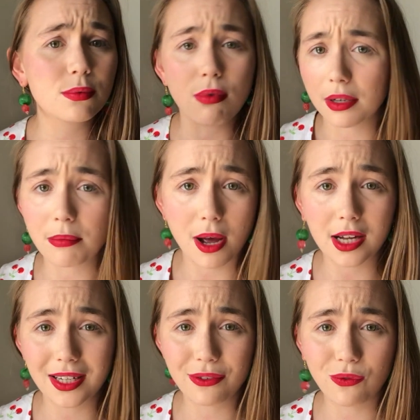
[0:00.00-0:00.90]
one
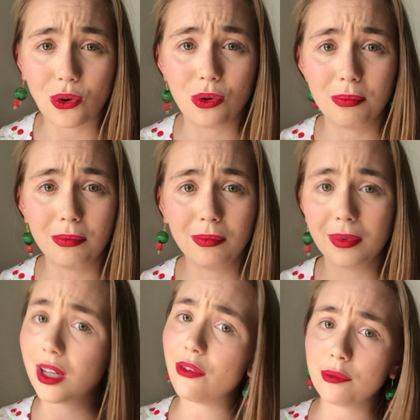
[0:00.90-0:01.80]
party form
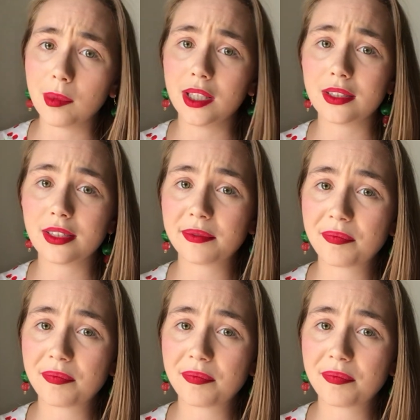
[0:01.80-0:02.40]
government?